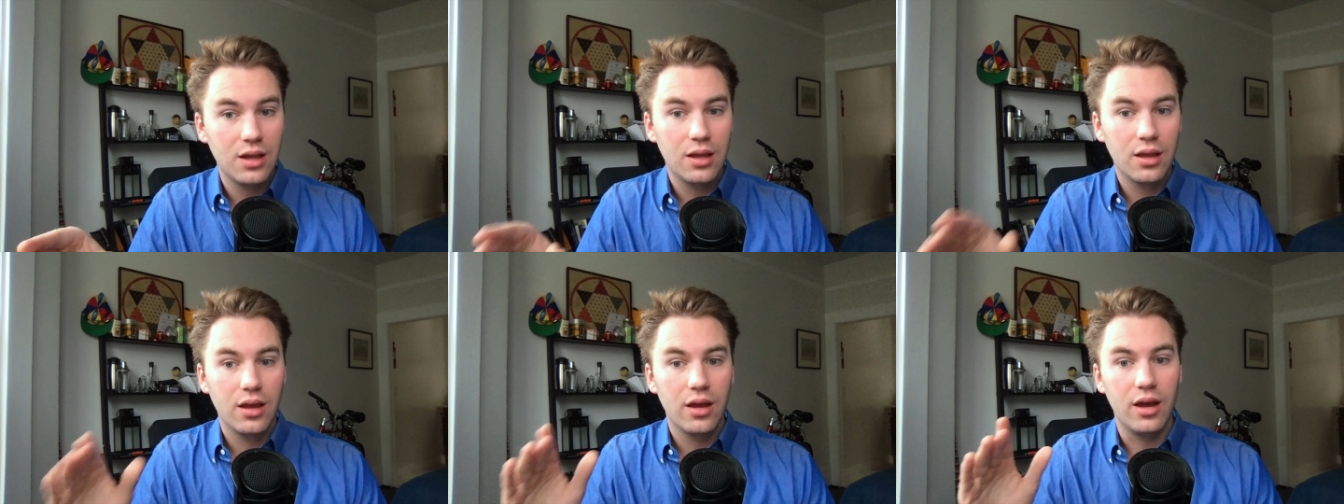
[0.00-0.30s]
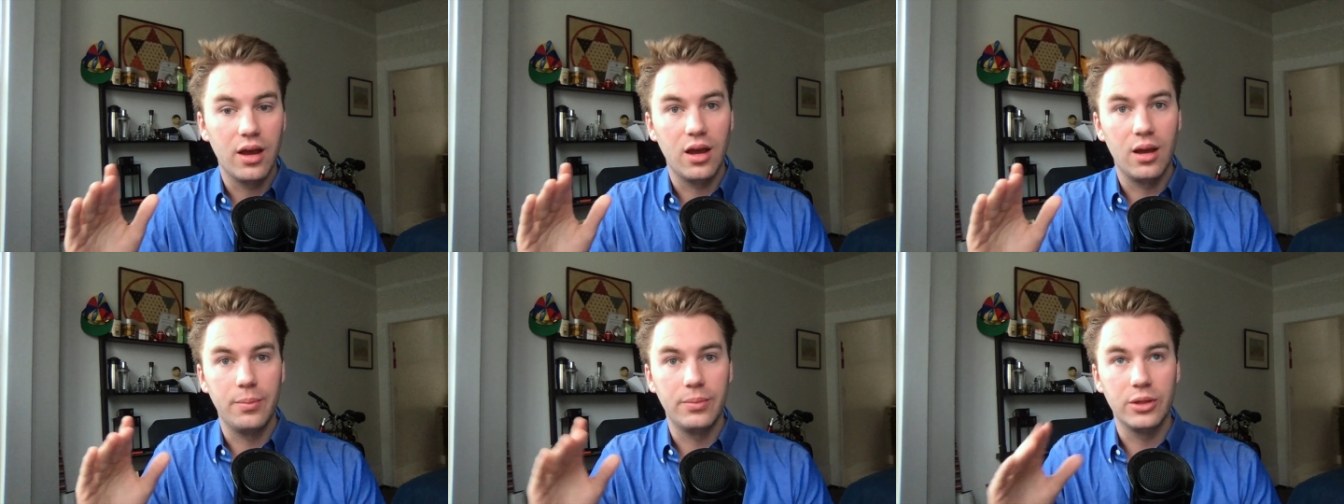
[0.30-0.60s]

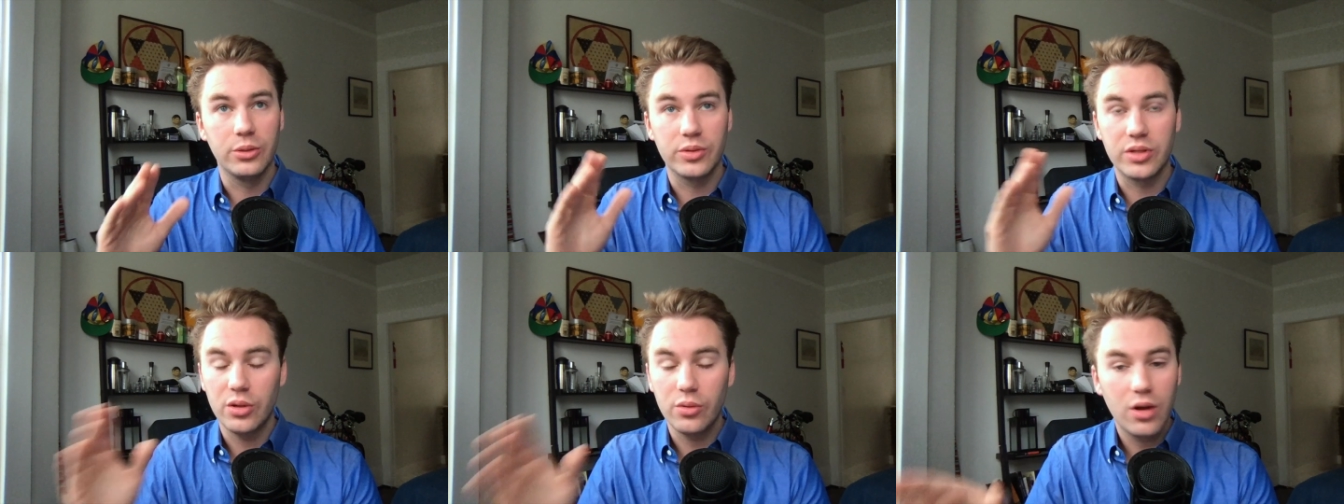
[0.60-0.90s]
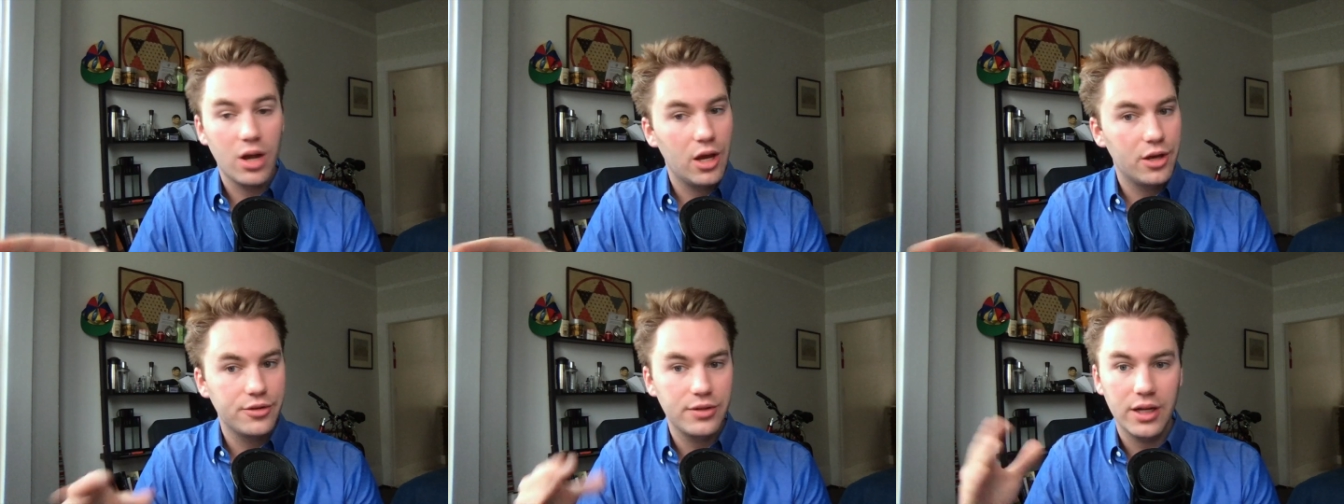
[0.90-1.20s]
There was no
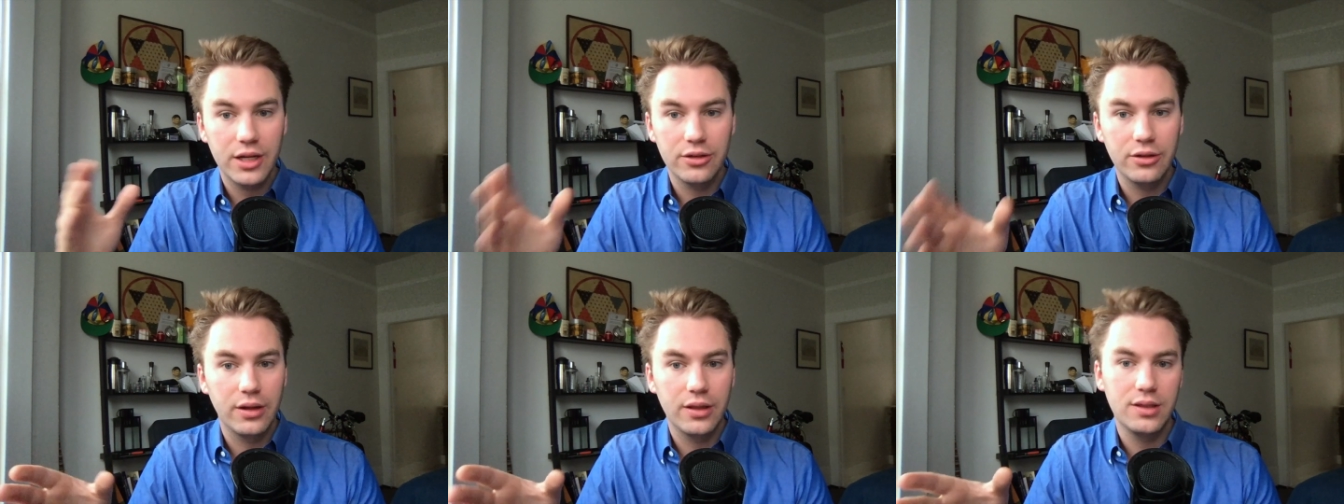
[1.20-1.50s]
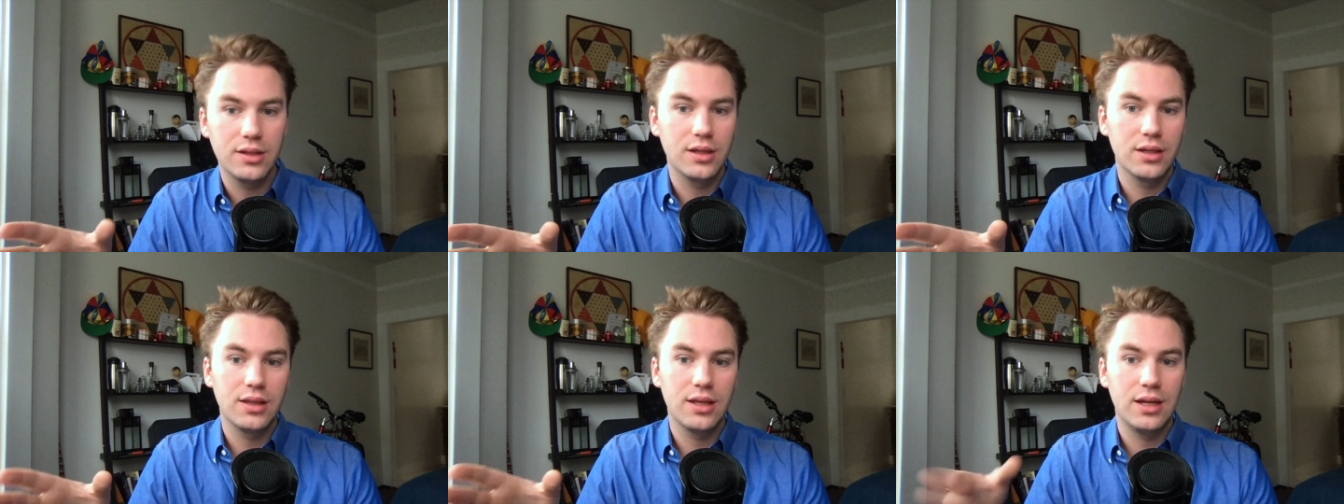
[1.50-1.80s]
contract or
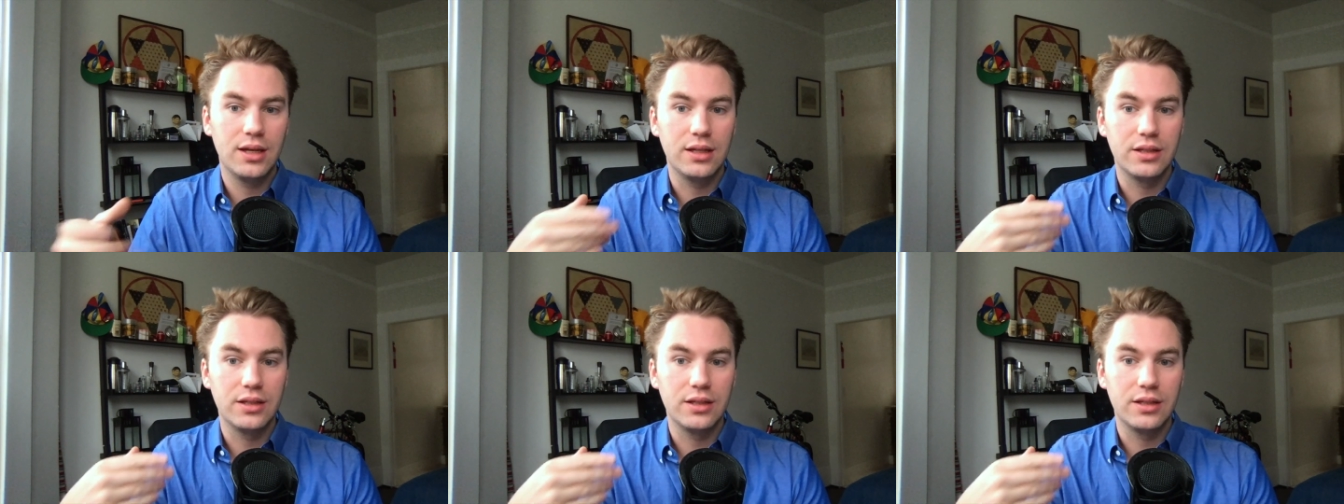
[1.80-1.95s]
anything like that,